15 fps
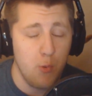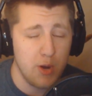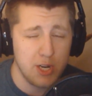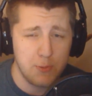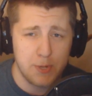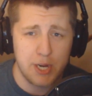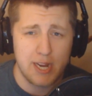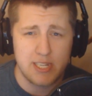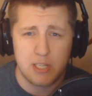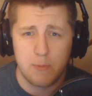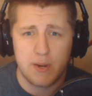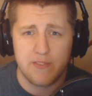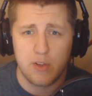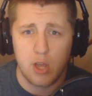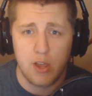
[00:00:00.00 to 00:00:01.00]
I wanted to bring you guys a
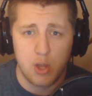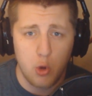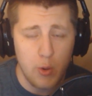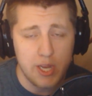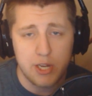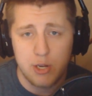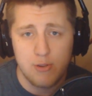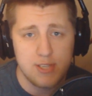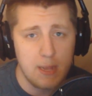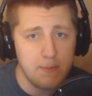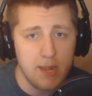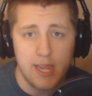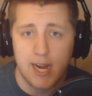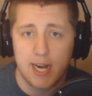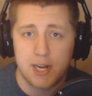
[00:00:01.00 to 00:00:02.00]
little bit of a quick news
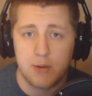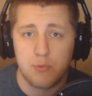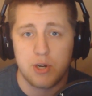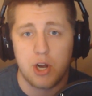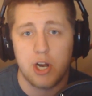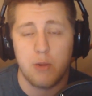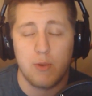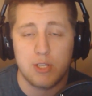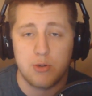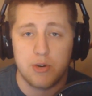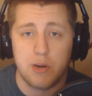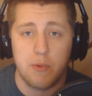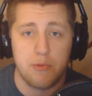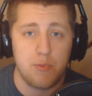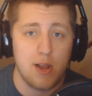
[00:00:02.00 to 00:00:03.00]
update kind of regarding what's
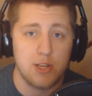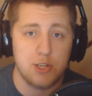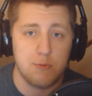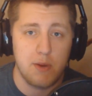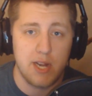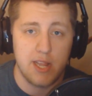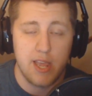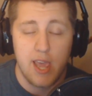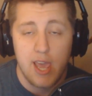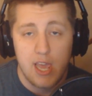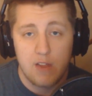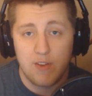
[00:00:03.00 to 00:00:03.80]
going on with Roster Mania.